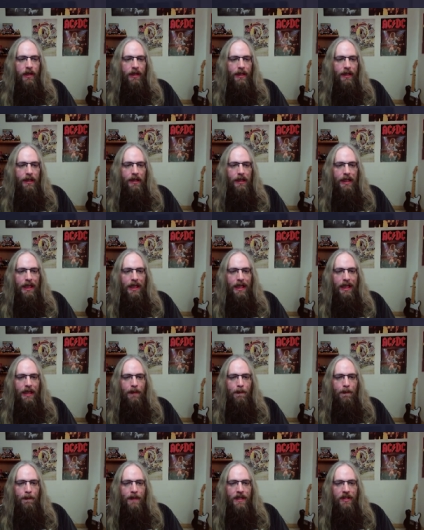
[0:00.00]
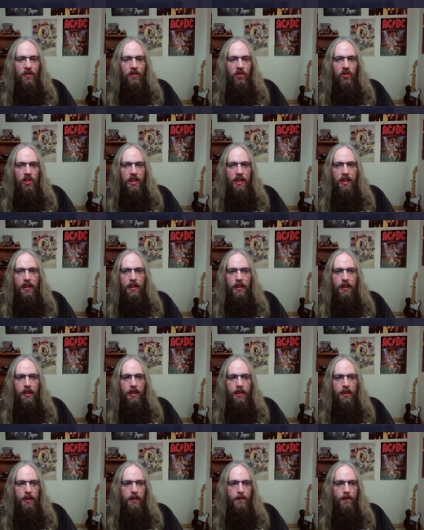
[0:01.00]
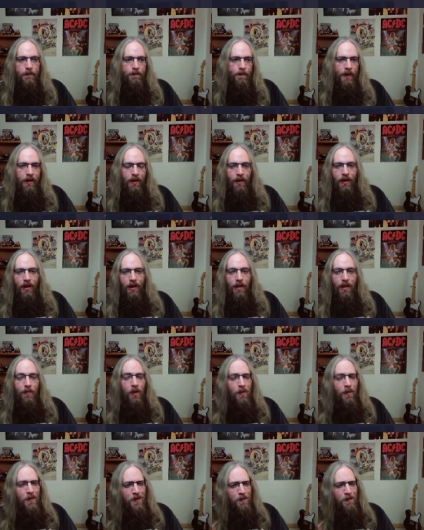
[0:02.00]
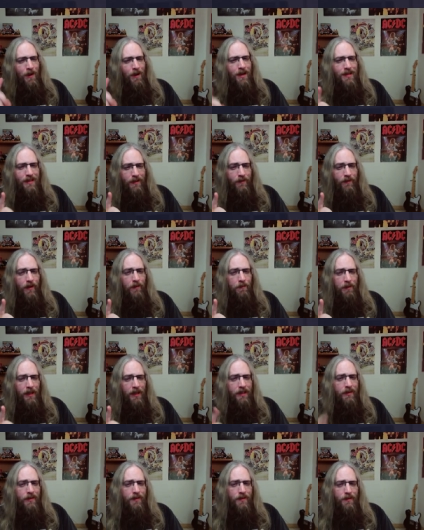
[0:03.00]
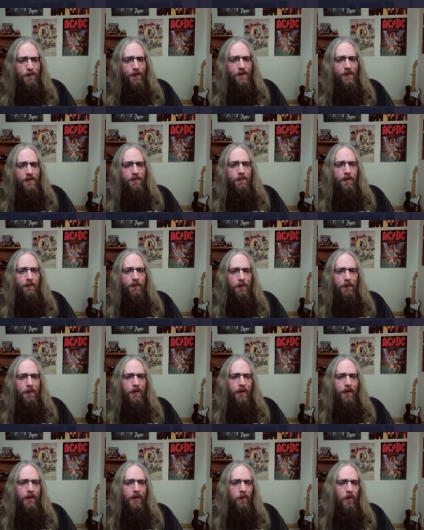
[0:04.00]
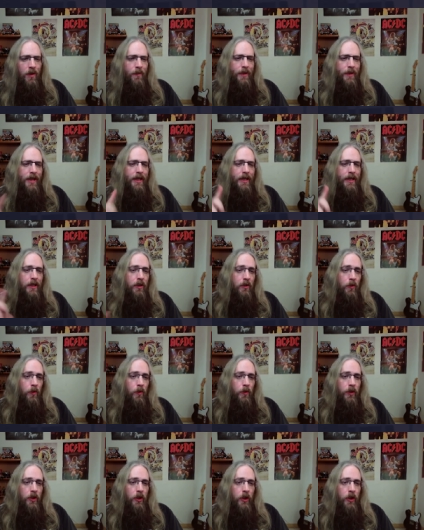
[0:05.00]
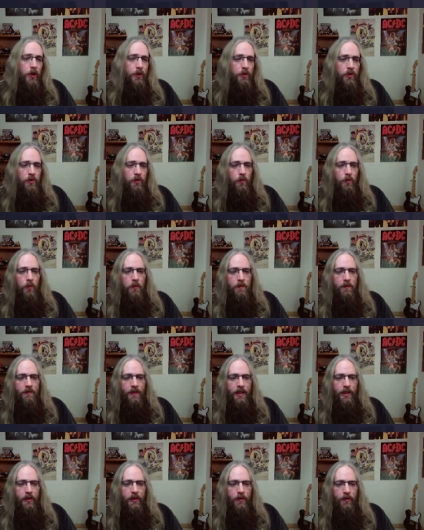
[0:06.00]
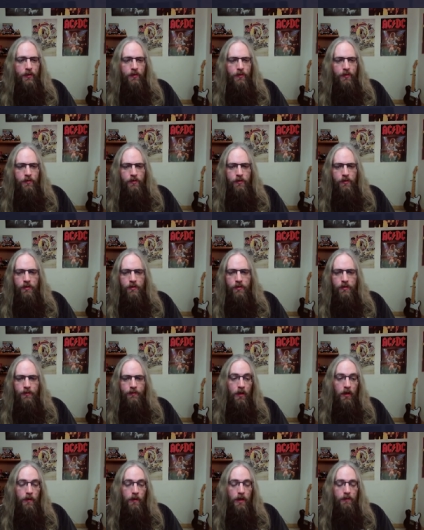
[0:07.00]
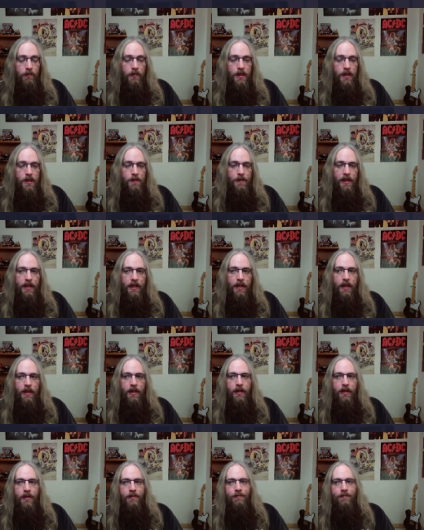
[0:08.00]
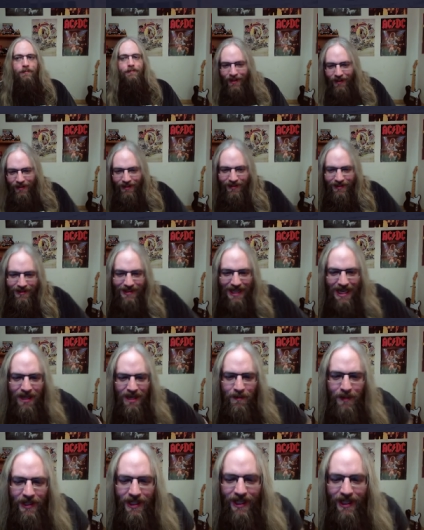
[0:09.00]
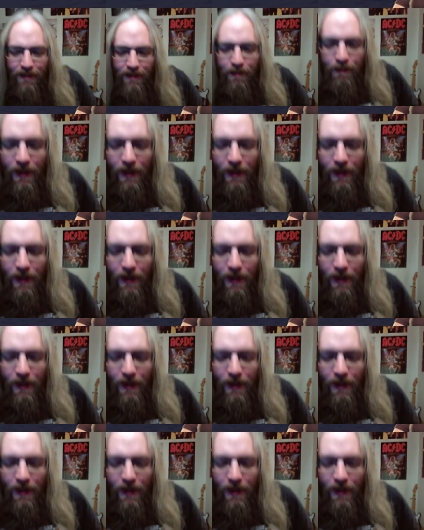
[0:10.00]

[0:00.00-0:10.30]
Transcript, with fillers: LMG. I'm almost positive I've played this person before in one of my older duel videos. Well, let's play again. Damian